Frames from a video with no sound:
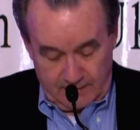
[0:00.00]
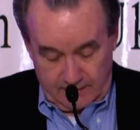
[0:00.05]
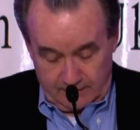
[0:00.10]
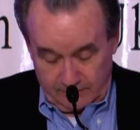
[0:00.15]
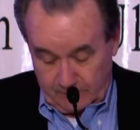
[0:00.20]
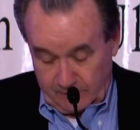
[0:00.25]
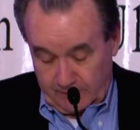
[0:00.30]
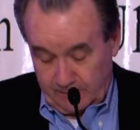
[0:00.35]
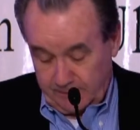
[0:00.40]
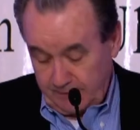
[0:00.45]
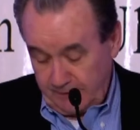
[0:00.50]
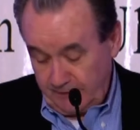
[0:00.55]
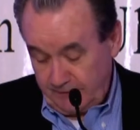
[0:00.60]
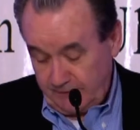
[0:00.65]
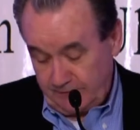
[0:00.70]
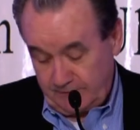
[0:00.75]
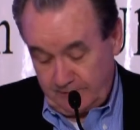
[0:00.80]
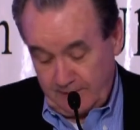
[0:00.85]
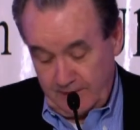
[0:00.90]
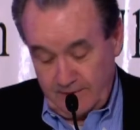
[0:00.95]
I'm very pleased
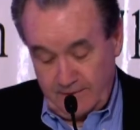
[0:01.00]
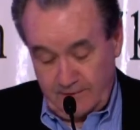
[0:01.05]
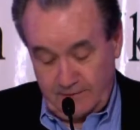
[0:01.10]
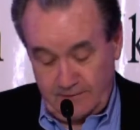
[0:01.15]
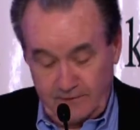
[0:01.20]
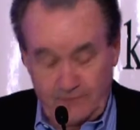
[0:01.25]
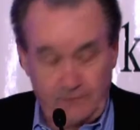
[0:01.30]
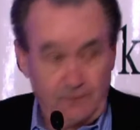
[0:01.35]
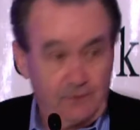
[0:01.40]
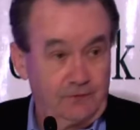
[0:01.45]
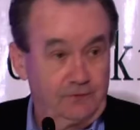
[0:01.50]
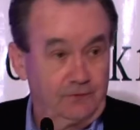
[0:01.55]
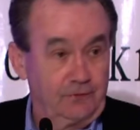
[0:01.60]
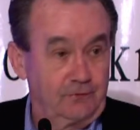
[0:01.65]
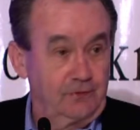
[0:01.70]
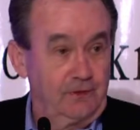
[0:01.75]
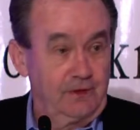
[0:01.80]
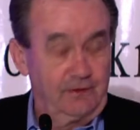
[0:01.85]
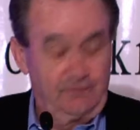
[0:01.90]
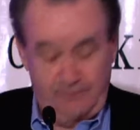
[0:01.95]
to say that the
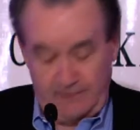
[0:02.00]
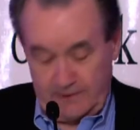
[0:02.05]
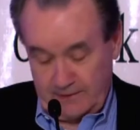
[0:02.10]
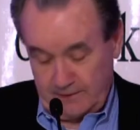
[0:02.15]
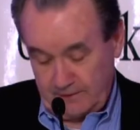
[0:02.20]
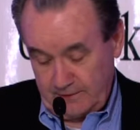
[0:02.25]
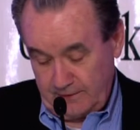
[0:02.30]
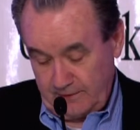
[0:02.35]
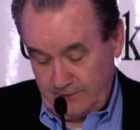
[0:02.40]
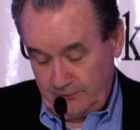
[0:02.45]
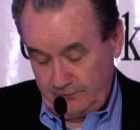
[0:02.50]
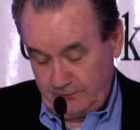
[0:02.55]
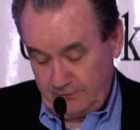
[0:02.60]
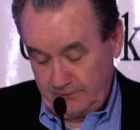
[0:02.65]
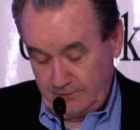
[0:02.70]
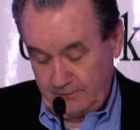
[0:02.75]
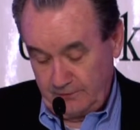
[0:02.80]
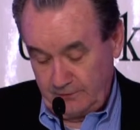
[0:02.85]
U.S.-Ukraine Foundation,